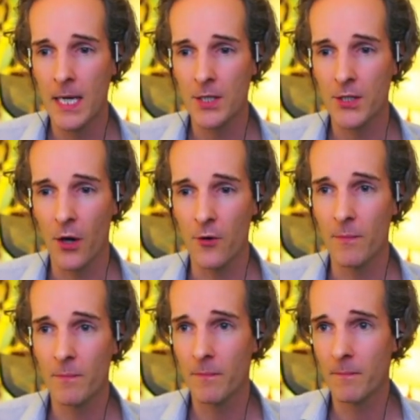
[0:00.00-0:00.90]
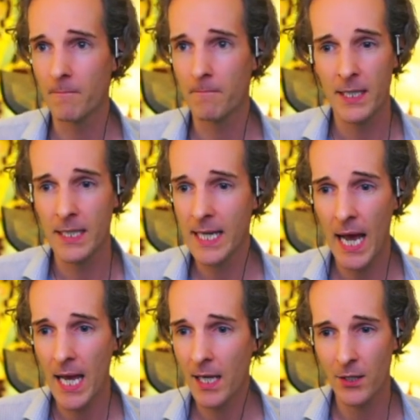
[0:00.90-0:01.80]
So
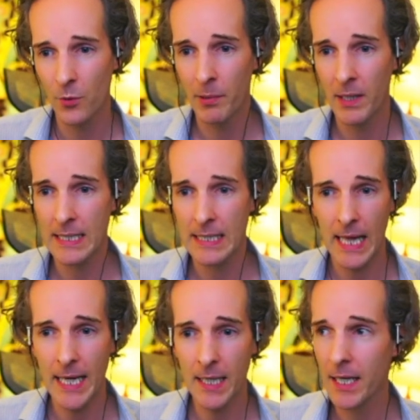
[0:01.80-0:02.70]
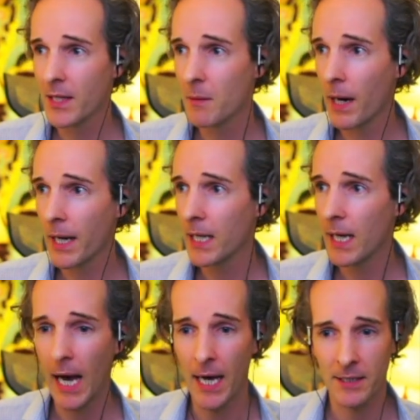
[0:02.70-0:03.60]
today you would be slightly in the money
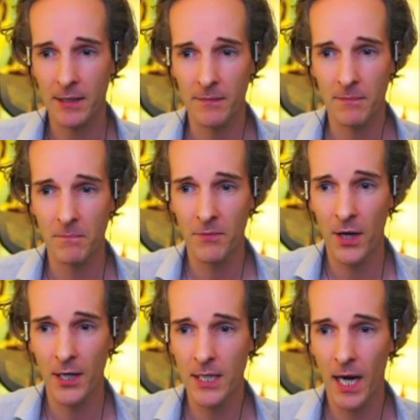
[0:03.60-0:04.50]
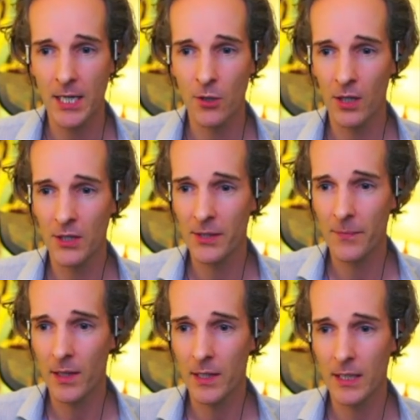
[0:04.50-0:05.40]
at $39,
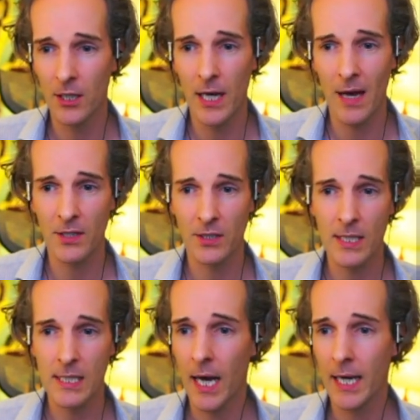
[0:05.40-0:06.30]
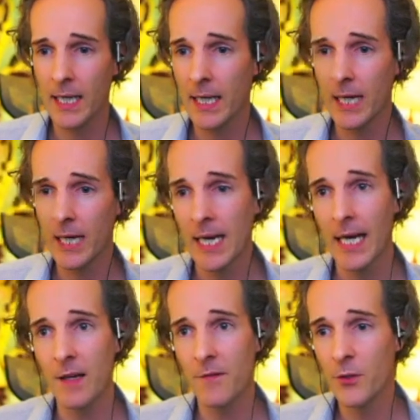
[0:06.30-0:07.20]
you know, ever so slightly.
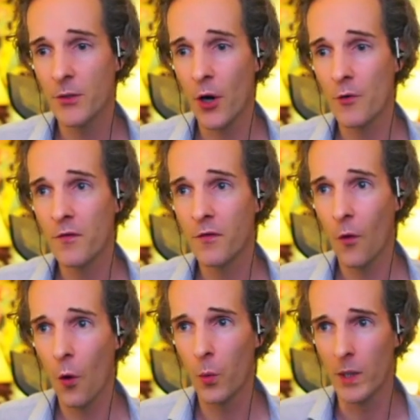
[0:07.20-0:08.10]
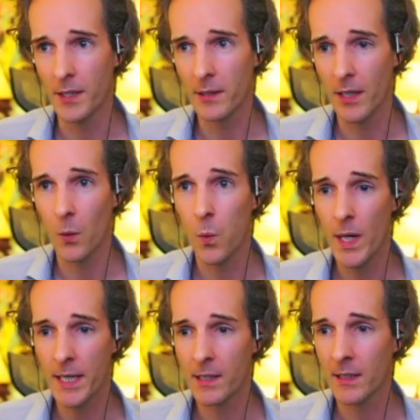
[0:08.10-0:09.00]
If you go forward a
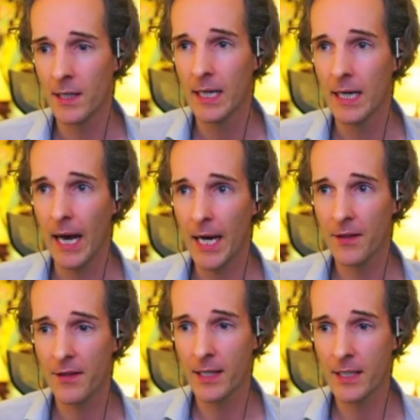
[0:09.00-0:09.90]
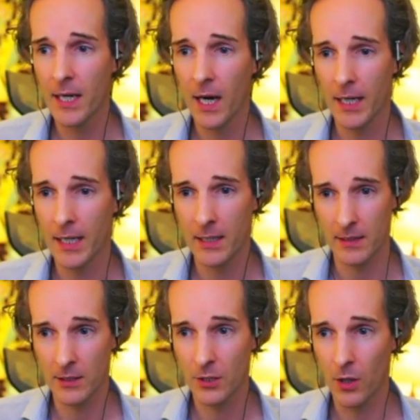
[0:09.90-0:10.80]
week at
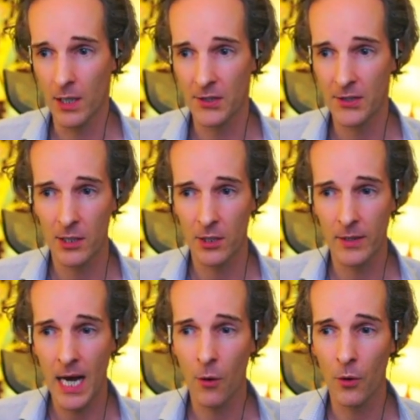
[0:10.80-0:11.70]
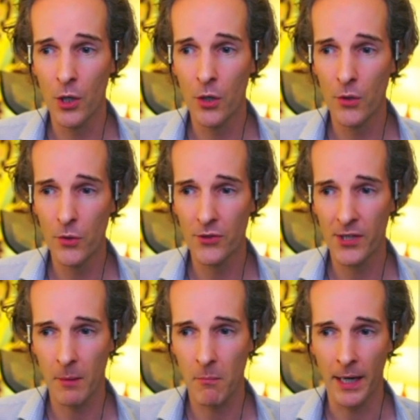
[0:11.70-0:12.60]
$39, you're now
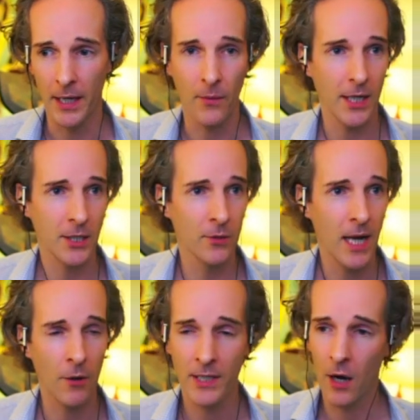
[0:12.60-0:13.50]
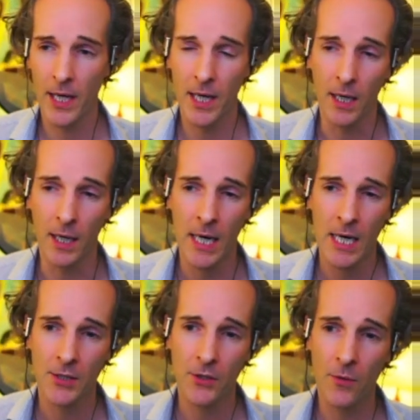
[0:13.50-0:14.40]
losing money, right? You're now down here.
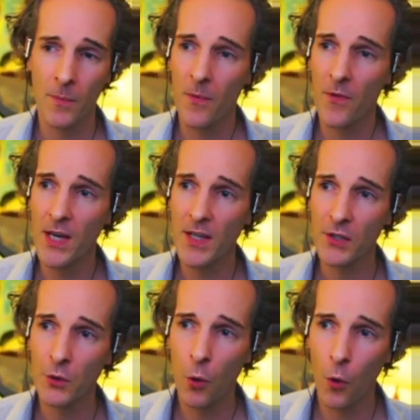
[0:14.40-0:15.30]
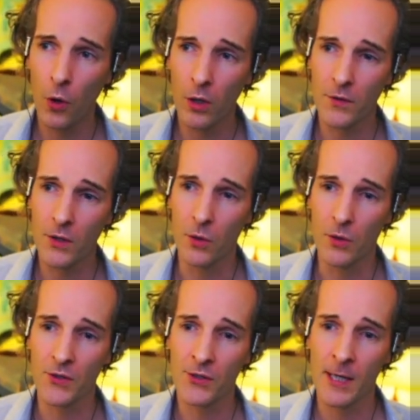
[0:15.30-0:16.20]
So this call of
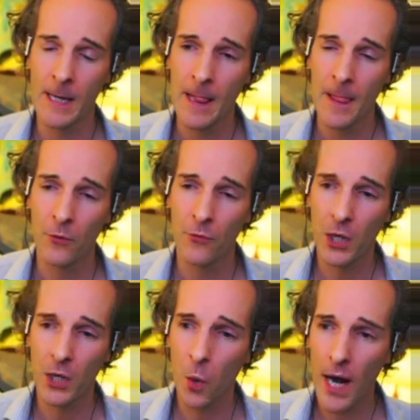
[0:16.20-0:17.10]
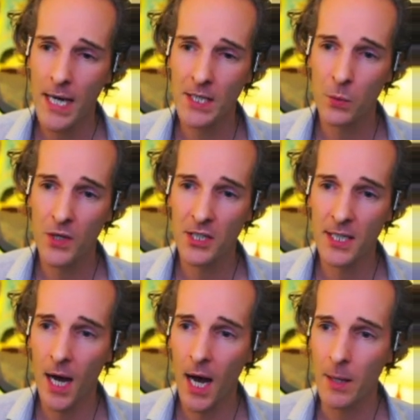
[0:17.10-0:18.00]
yours requires with
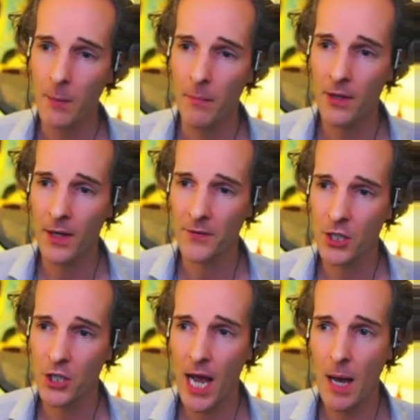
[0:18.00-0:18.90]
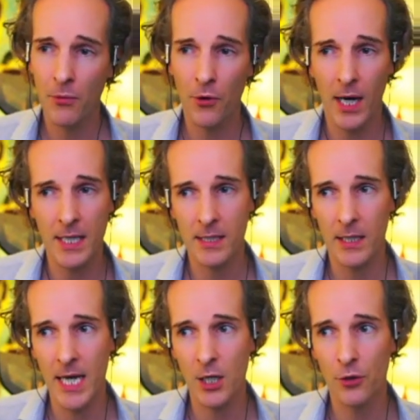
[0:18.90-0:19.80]
time that the share price
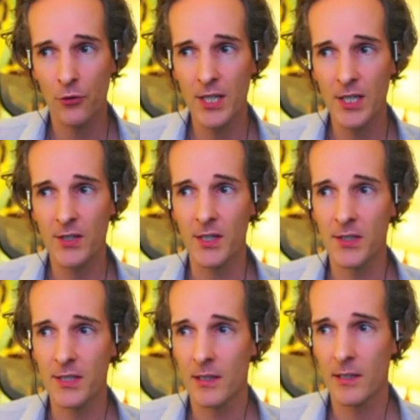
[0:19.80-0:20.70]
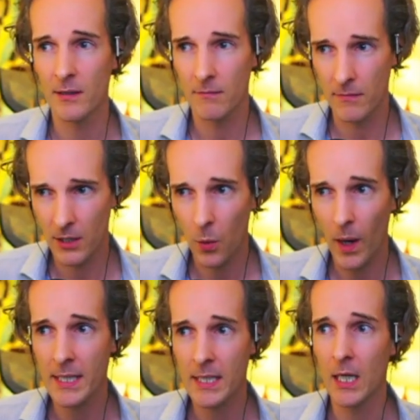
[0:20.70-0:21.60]
increases
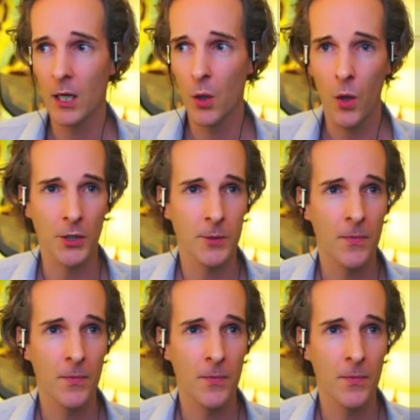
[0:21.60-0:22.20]
quite a lot.